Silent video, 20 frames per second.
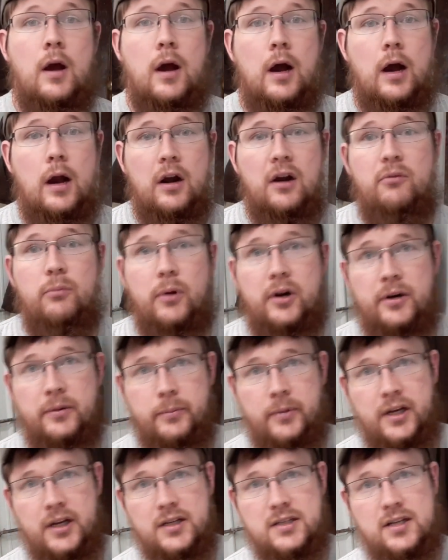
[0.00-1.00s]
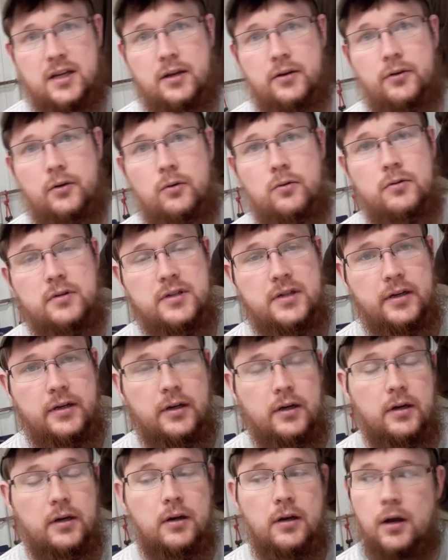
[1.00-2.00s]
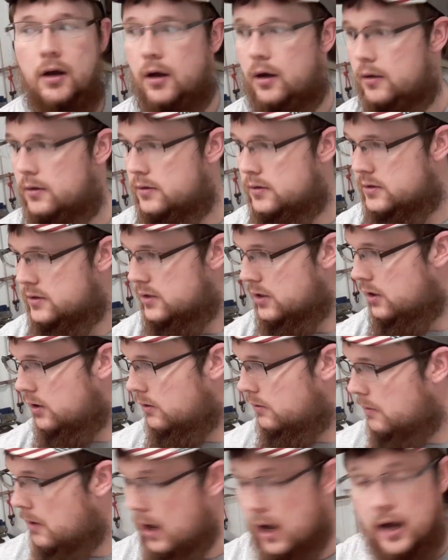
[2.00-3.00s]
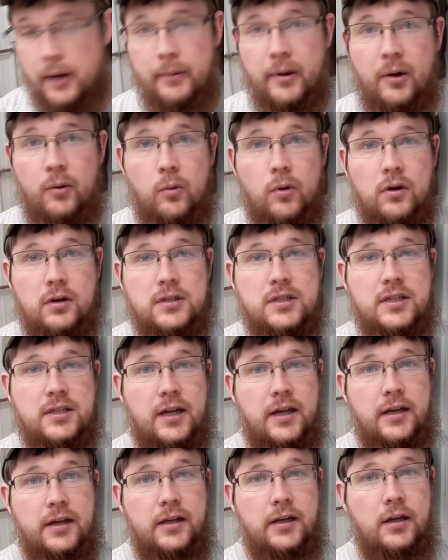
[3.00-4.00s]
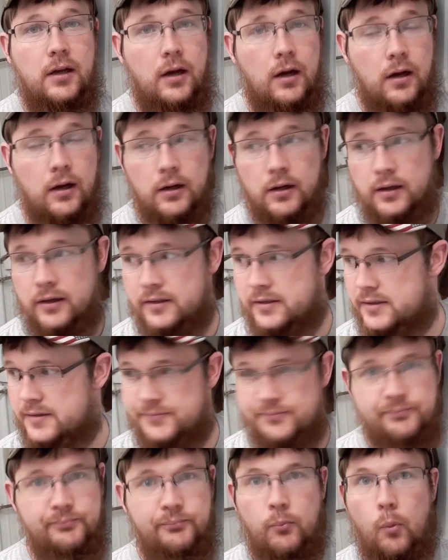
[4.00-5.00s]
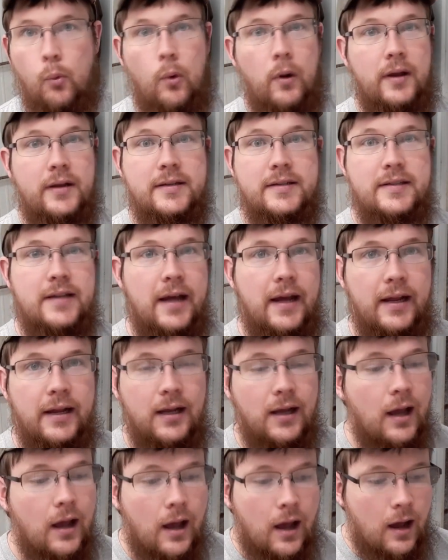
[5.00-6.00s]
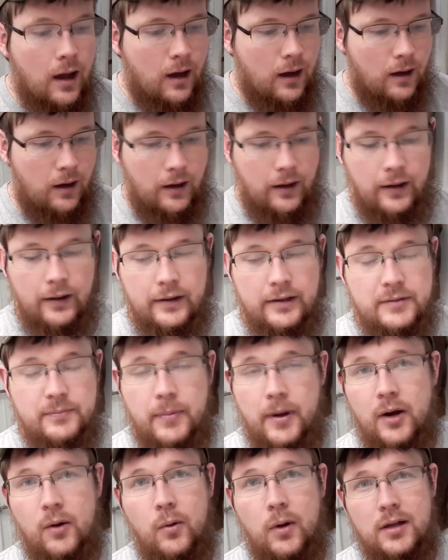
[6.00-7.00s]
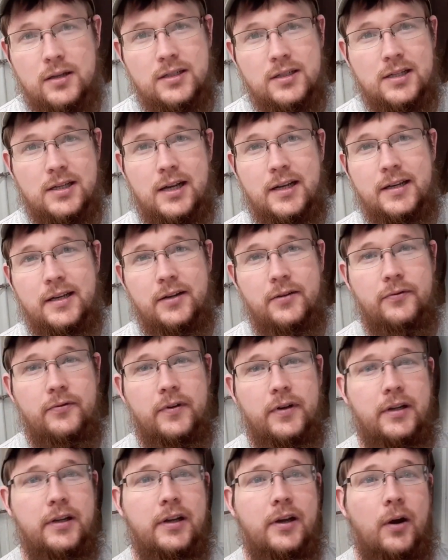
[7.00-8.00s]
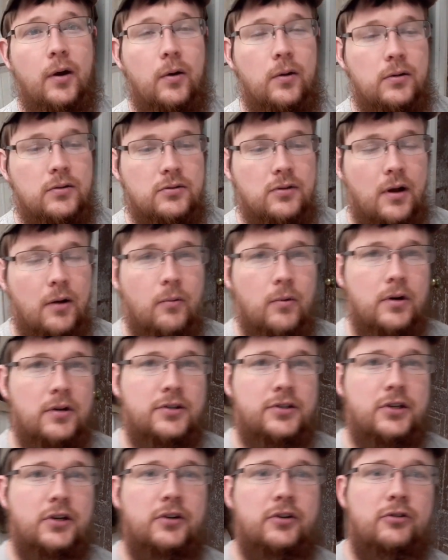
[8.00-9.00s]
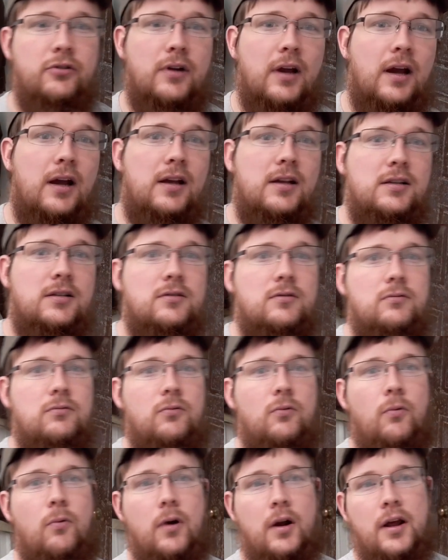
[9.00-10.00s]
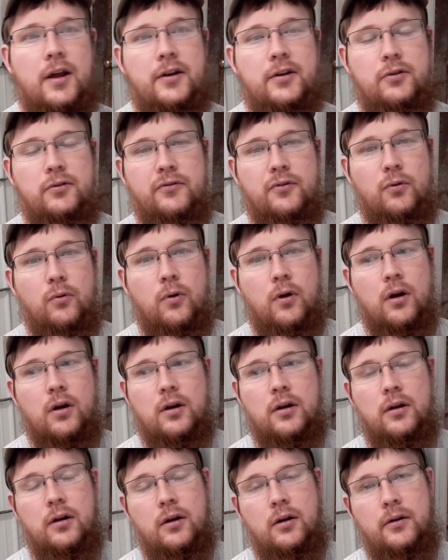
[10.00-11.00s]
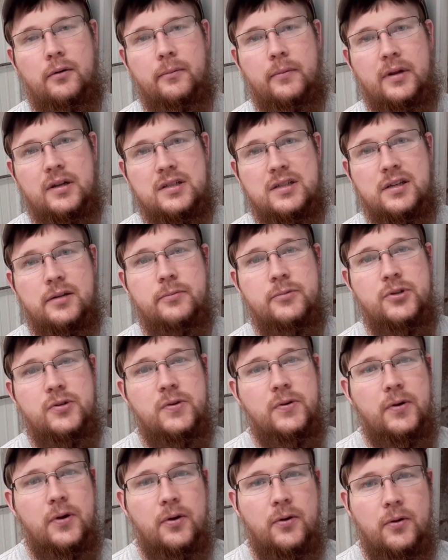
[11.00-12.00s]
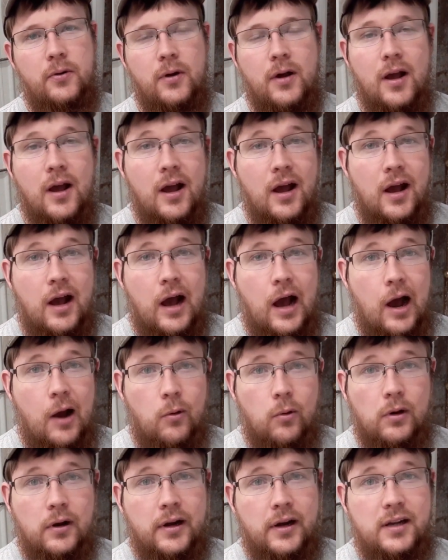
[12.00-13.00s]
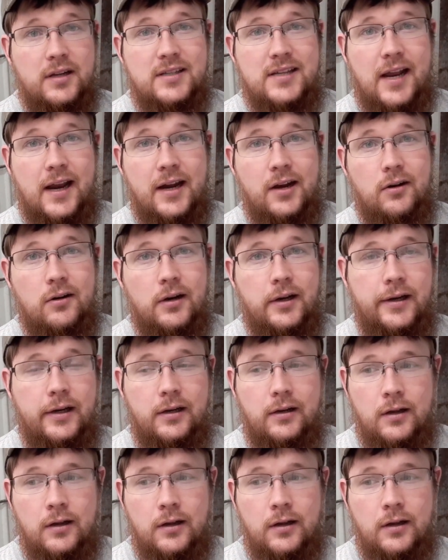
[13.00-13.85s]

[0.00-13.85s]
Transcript: Hi everybody, BS Outdoors here. So I'm at work today. It's Wednesday. It's been a while since I did a video, so I want to show you guys what I do for work. As some of you know, I work in a tannery.